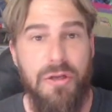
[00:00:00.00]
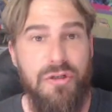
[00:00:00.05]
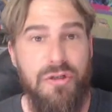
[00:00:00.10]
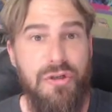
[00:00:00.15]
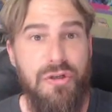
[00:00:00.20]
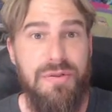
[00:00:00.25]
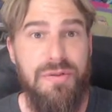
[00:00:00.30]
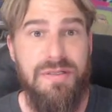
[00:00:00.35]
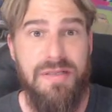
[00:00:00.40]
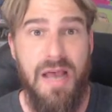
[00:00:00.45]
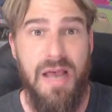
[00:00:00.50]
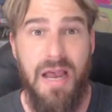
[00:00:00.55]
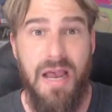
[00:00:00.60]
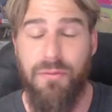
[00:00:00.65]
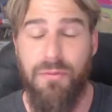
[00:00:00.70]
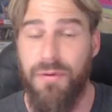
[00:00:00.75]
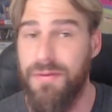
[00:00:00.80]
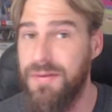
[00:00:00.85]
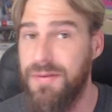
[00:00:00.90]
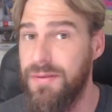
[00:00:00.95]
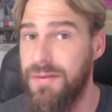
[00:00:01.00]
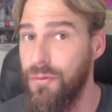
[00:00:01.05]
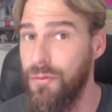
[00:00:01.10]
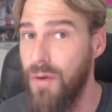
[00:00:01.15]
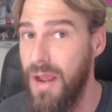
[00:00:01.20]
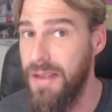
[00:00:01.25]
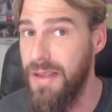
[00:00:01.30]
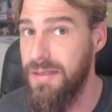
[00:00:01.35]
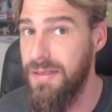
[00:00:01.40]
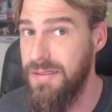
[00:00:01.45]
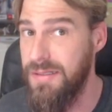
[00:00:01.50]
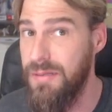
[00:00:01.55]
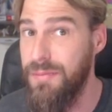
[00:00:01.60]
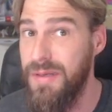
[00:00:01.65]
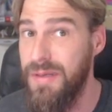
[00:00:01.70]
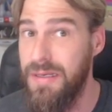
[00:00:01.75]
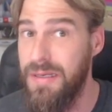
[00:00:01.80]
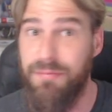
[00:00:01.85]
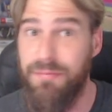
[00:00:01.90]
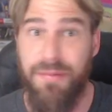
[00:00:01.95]
Do you side with Darius the
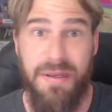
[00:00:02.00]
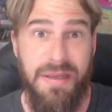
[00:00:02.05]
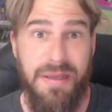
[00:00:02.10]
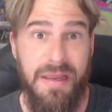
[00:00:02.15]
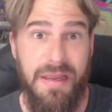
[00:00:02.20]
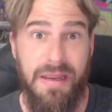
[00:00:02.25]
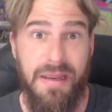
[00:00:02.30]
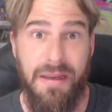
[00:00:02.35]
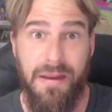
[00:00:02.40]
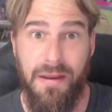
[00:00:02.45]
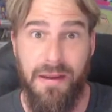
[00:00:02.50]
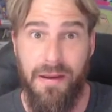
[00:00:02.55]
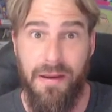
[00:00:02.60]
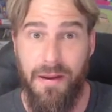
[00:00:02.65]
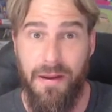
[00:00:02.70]
Mede being